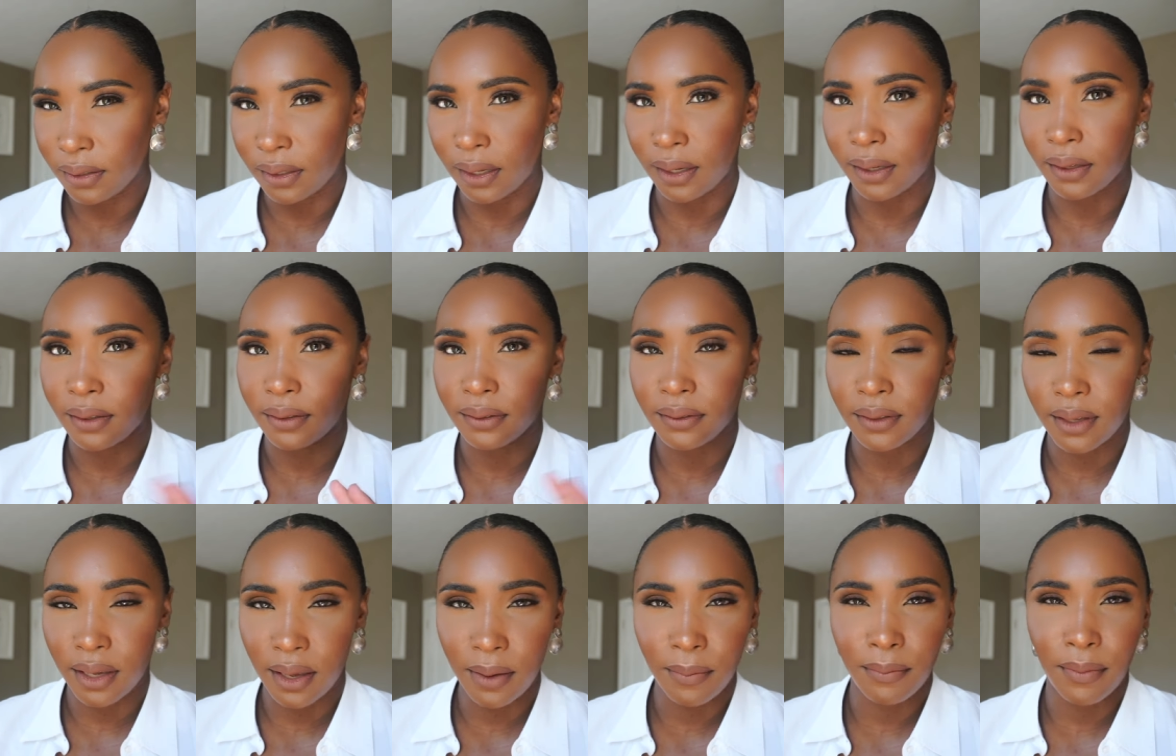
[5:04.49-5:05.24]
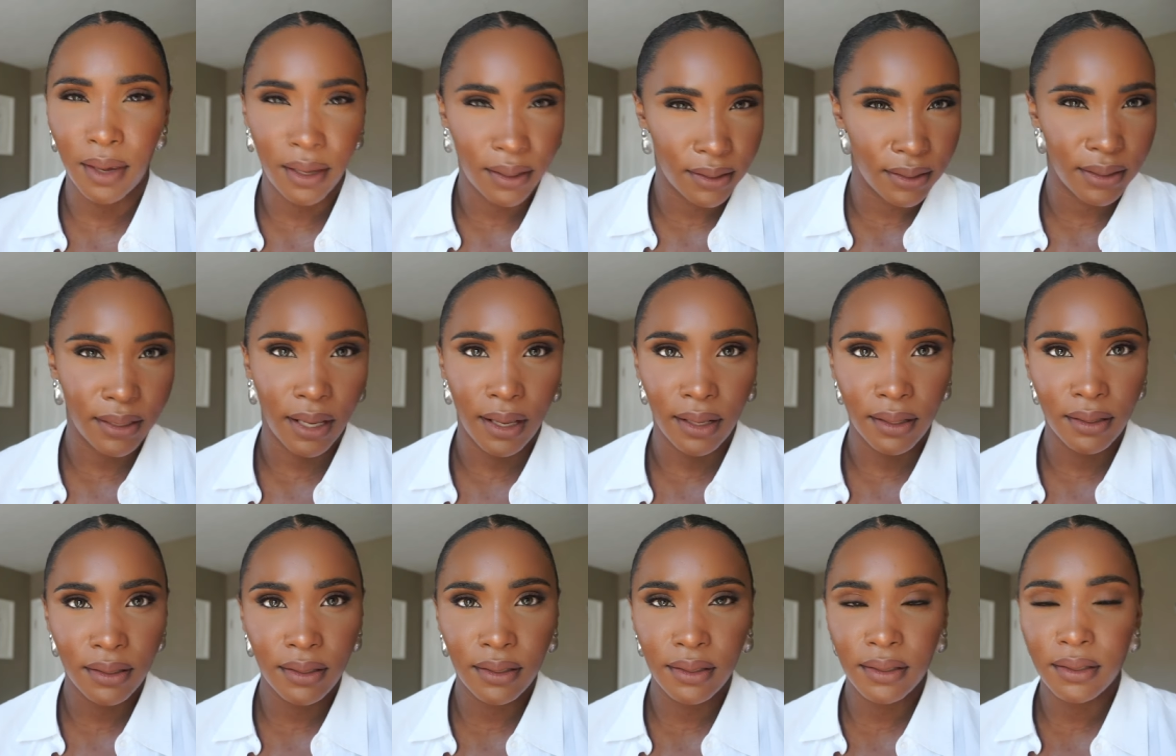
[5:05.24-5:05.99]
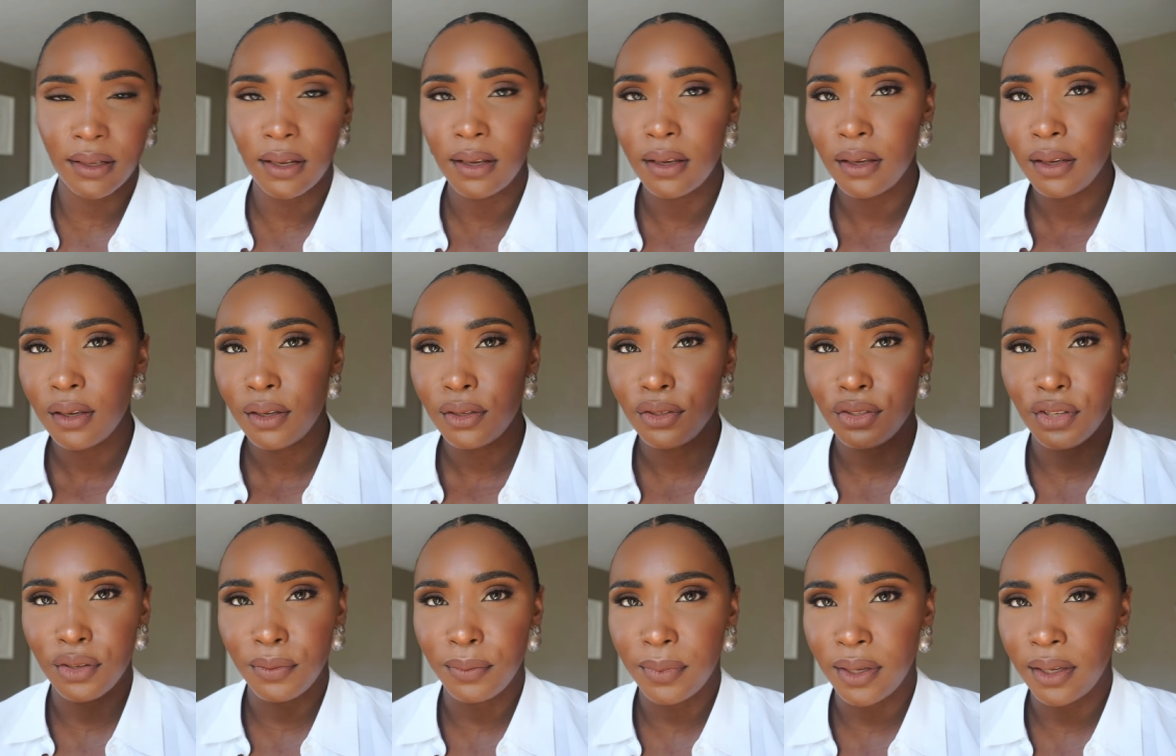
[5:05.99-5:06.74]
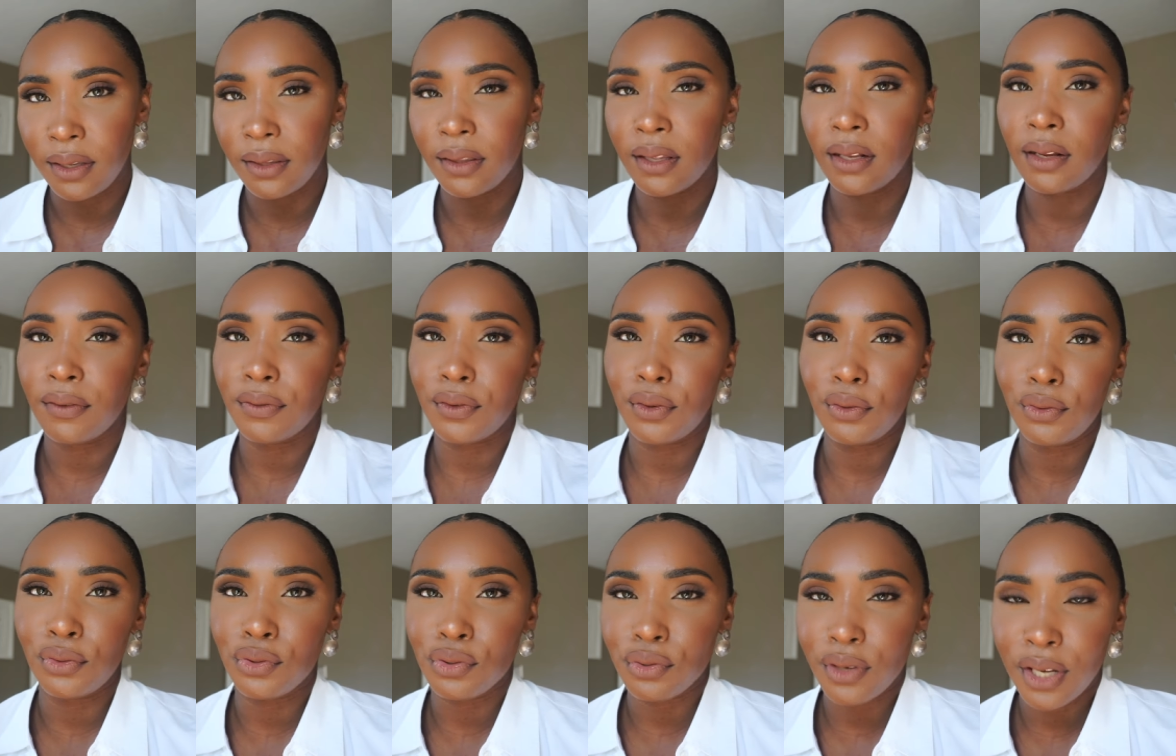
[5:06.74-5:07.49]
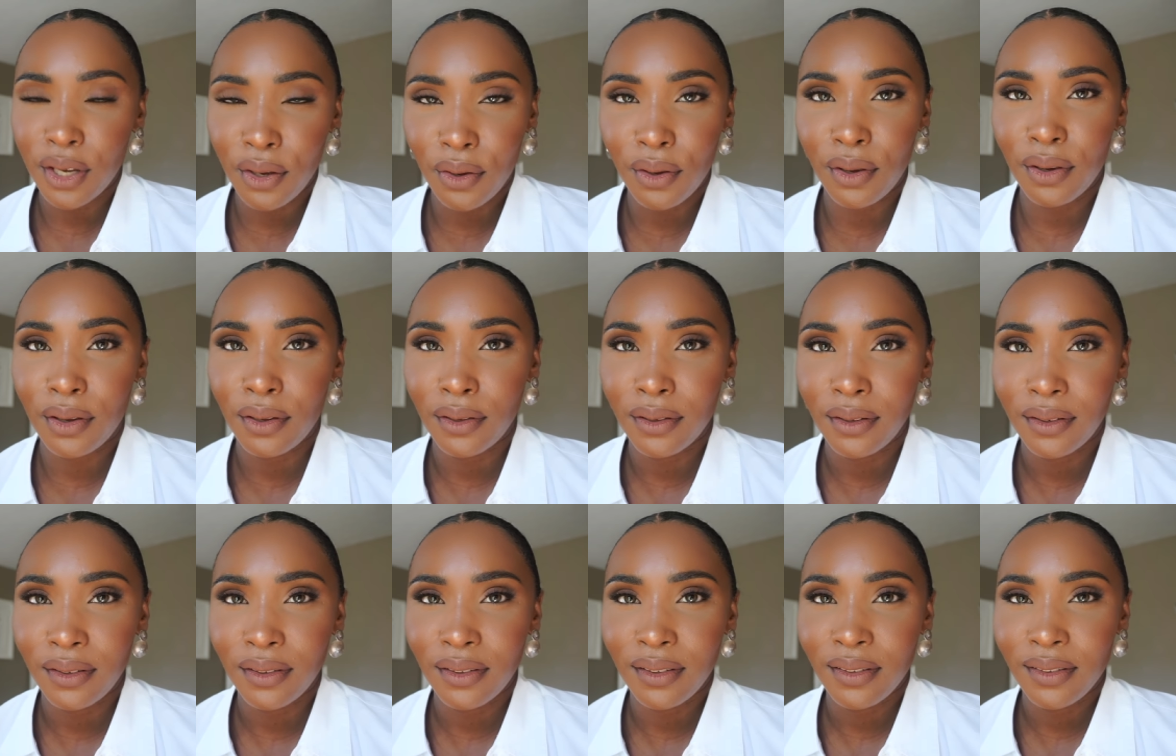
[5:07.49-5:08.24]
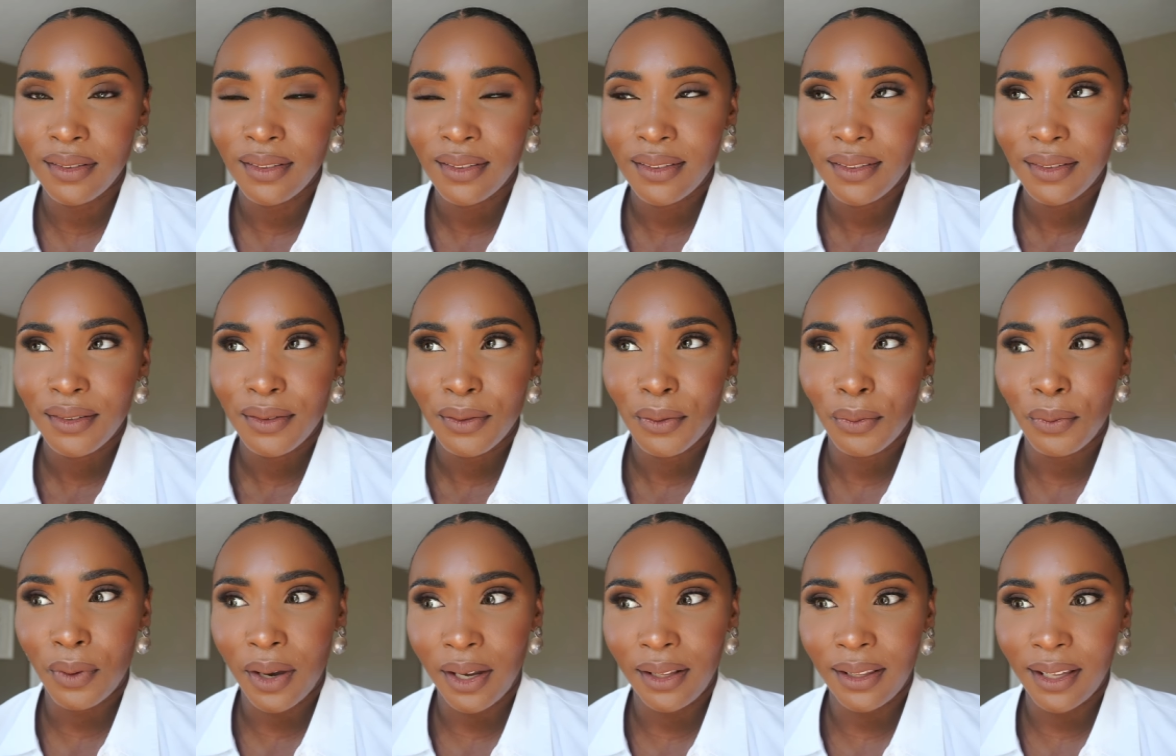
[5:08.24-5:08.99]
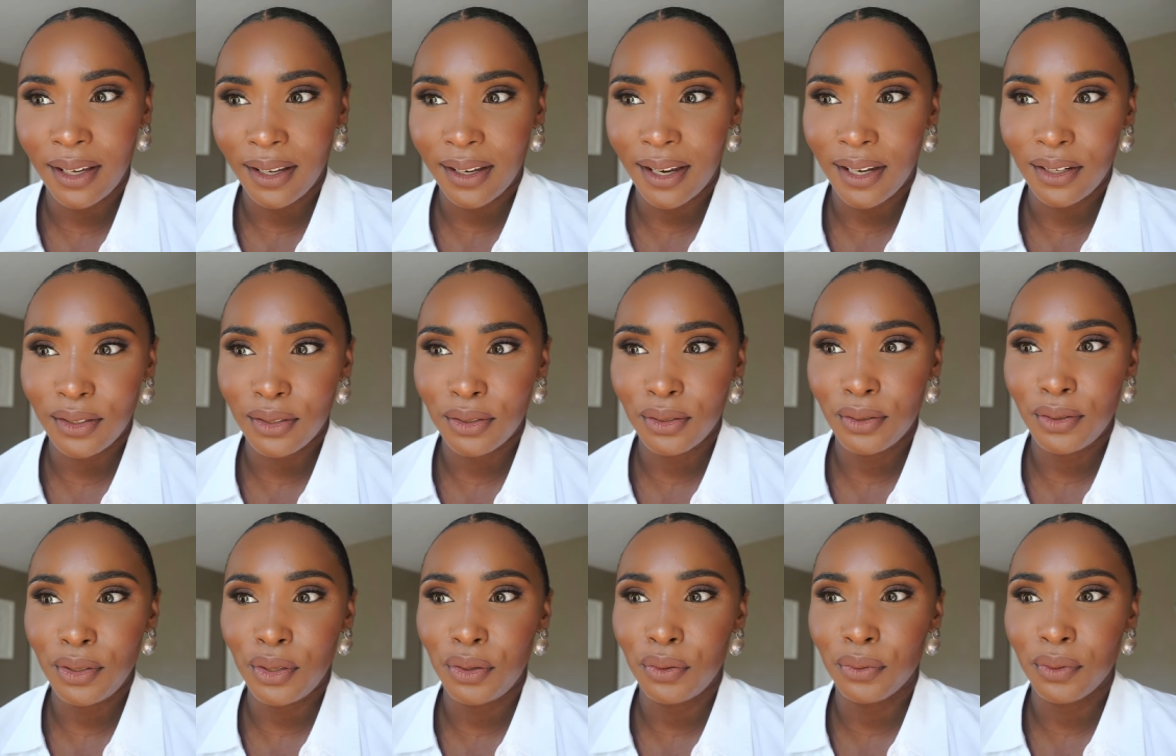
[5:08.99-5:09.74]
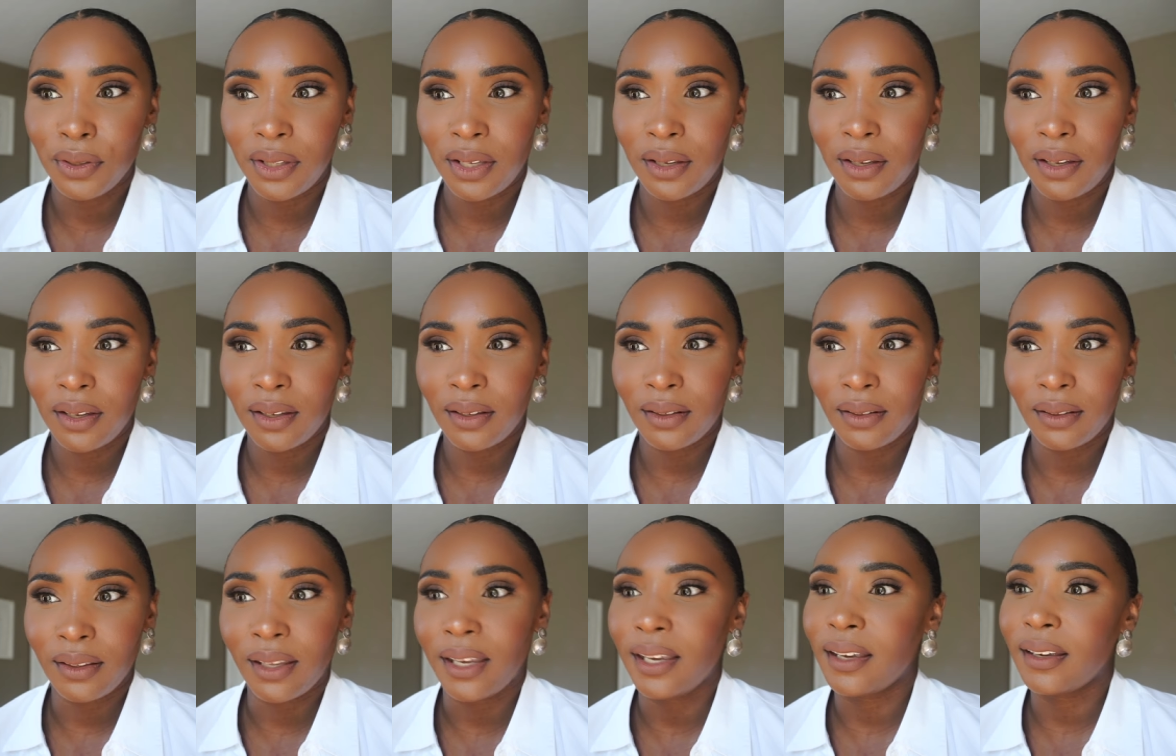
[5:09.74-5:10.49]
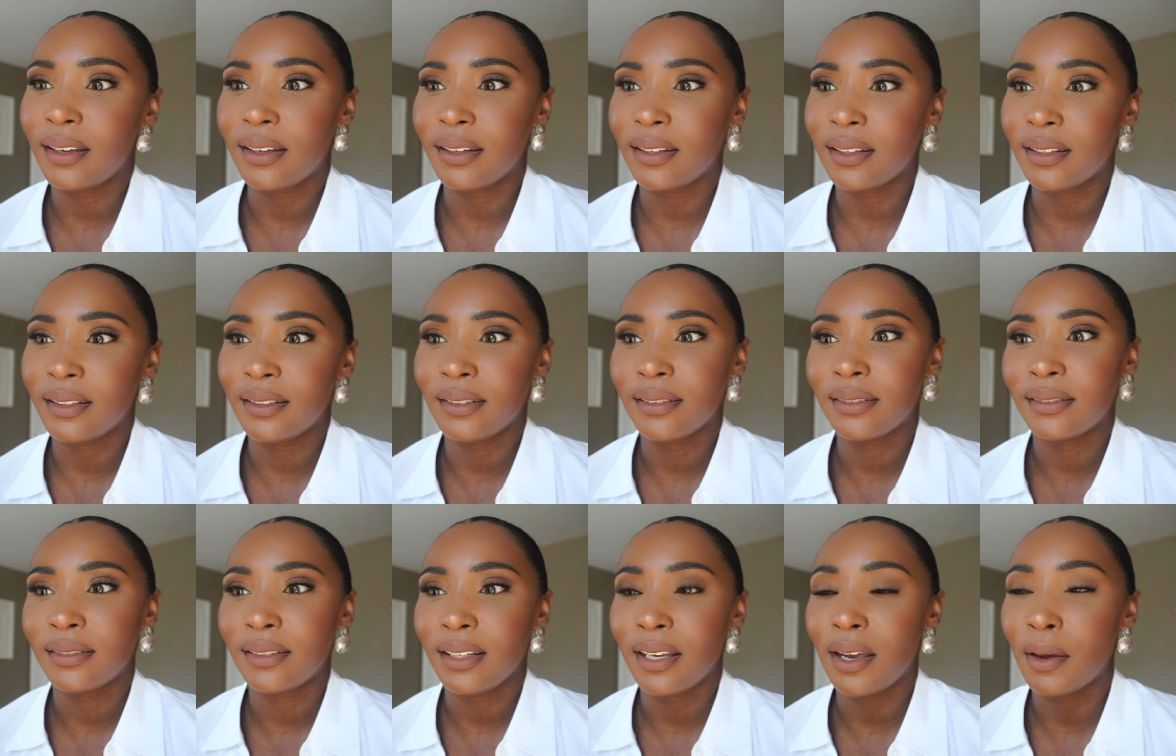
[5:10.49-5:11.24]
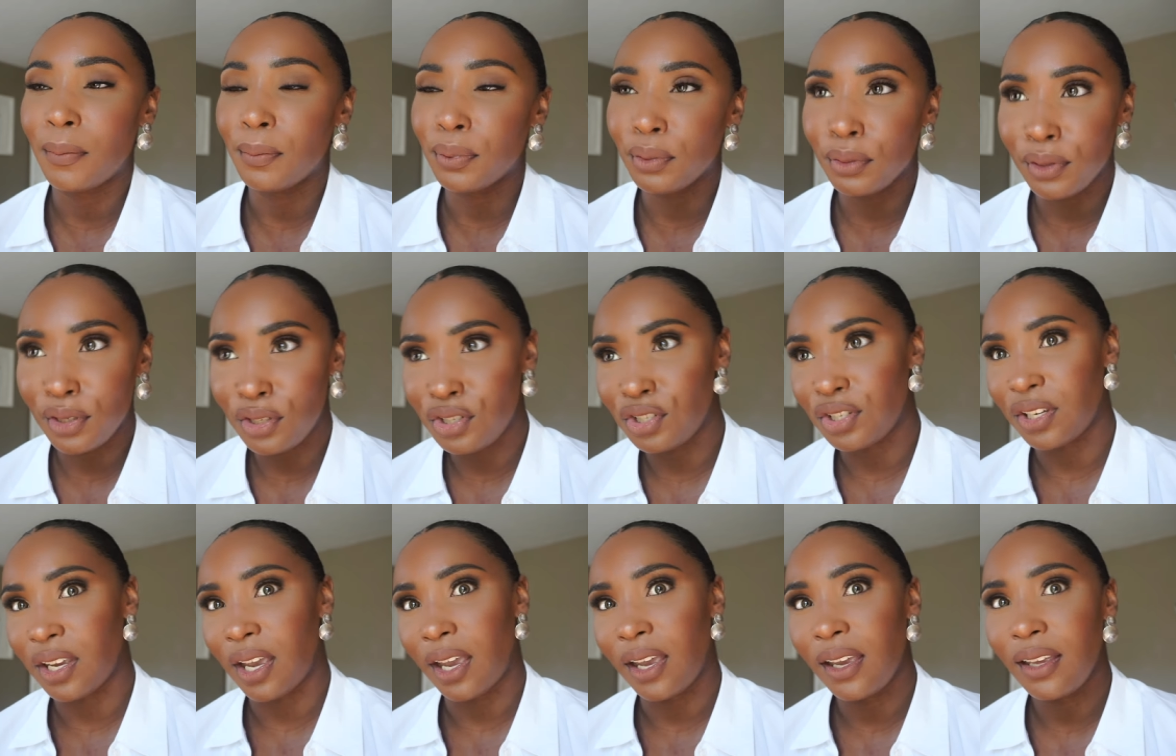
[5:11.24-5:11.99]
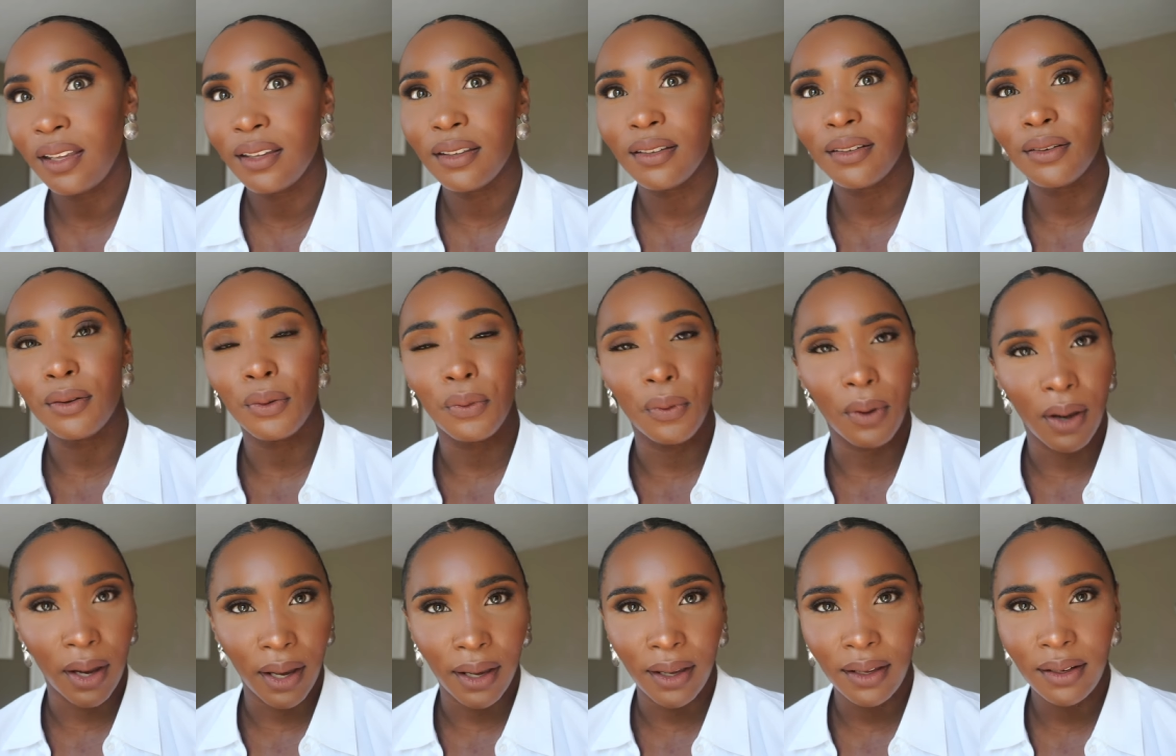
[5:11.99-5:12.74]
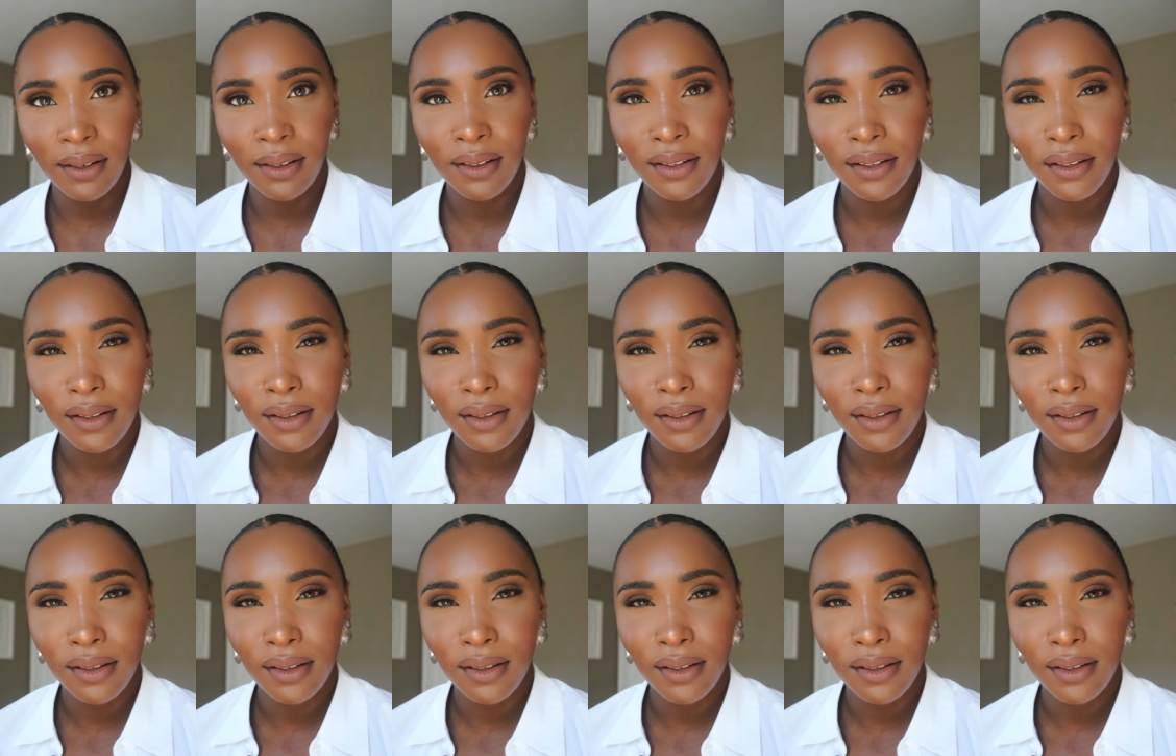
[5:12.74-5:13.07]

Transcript: Like it makes sense to me that if you drink wine like I do and you really like appreciate wine,